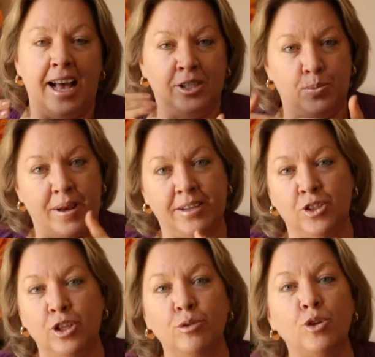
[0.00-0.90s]

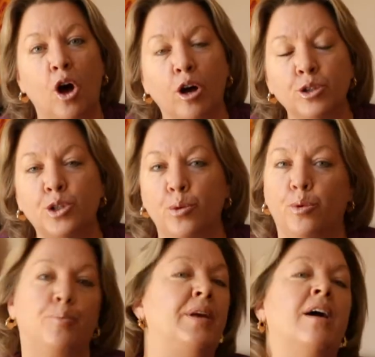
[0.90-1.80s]
aspects, those also
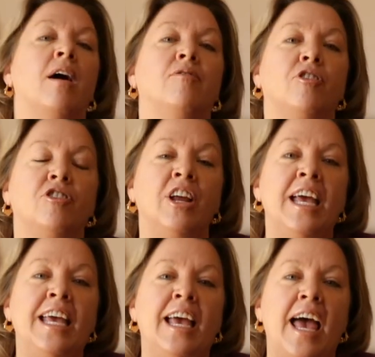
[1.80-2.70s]
will be covered.
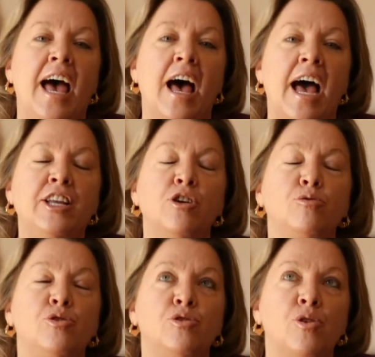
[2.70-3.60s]
I know
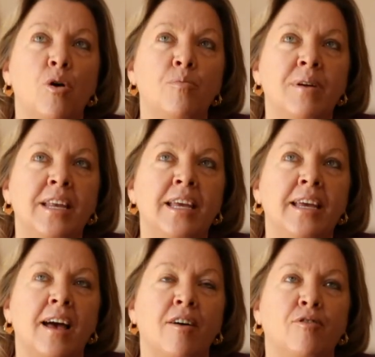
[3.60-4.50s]
so
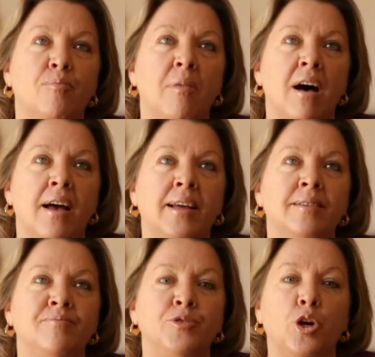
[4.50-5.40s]
many of
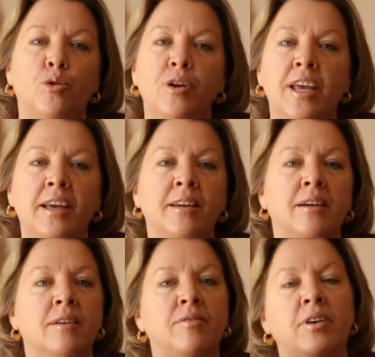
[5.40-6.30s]
my
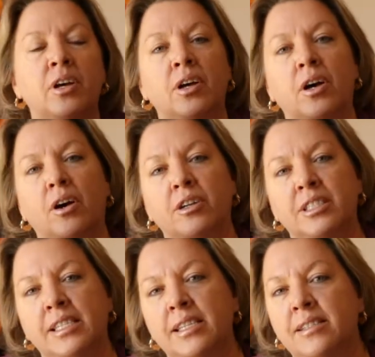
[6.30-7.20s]
creative,
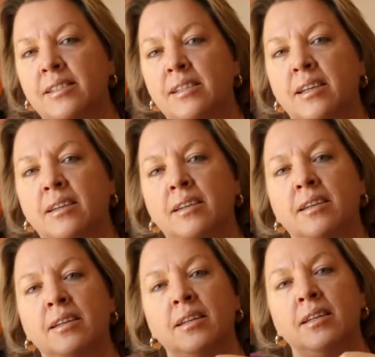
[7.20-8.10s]

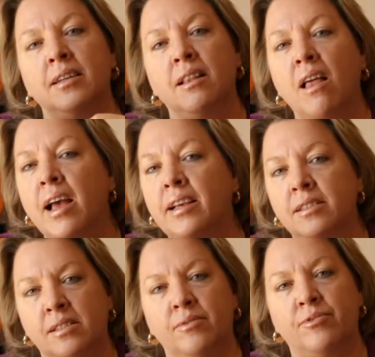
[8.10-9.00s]
artistic
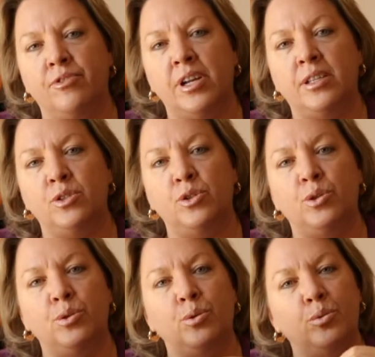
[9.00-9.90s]
clients and friends
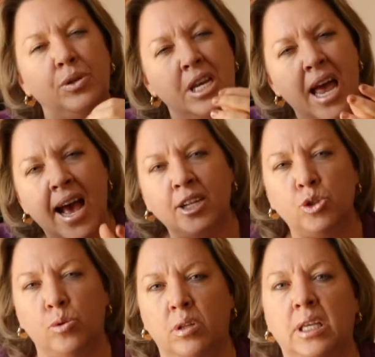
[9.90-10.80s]
who
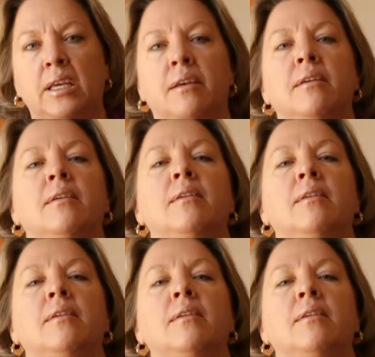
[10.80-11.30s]
naturally